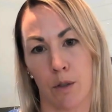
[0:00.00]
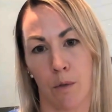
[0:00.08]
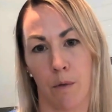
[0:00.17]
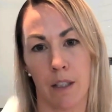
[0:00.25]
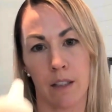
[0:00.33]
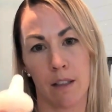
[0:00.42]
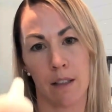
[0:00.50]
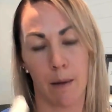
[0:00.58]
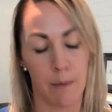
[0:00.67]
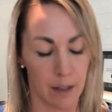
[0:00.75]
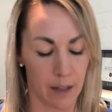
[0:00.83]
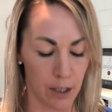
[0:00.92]
So this is
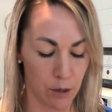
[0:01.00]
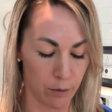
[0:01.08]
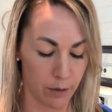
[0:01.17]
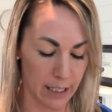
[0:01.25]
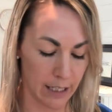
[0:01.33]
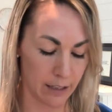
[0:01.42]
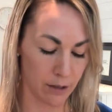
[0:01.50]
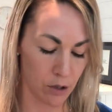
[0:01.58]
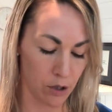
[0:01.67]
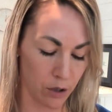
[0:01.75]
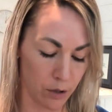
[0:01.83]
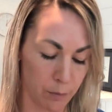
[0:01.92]
something that you would
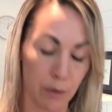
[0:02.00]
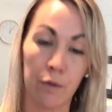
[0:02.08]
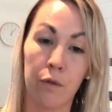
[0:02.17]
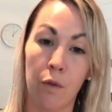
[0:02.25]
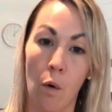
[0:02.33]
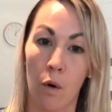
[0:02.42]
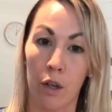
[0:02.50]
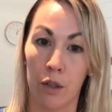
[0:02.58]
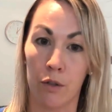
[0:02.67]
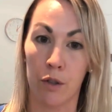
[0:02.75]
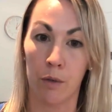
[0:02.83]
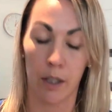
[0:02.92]
insert before
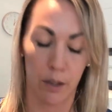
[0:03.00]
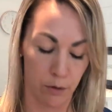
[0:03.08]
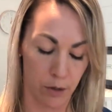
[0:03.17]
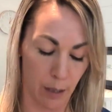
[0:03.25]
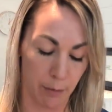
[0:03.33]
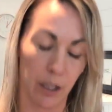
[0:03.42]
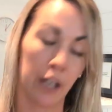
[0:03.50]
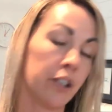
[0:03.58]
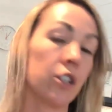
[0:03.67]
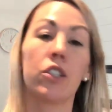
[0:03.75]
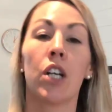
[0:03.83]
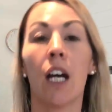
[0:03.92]
you're doing those double
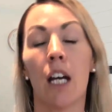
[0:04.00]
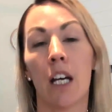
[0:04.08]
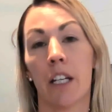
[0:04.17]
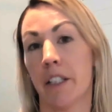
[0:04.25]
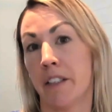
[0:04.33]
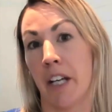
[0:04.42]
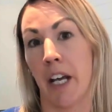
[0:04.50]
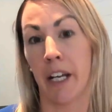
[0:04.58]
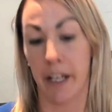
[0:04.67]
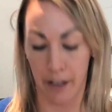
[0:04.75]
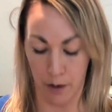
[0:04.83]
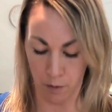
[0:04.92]
unders. You
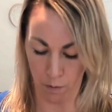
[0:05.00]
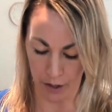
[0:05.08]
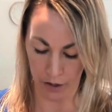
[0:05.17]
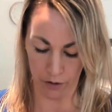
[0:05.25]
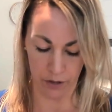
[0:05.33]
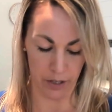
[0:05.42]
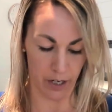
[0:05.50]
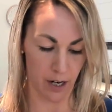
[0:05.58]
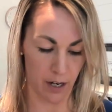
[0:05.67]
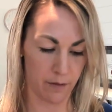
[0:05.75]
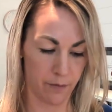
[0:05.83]
take it out when you're done.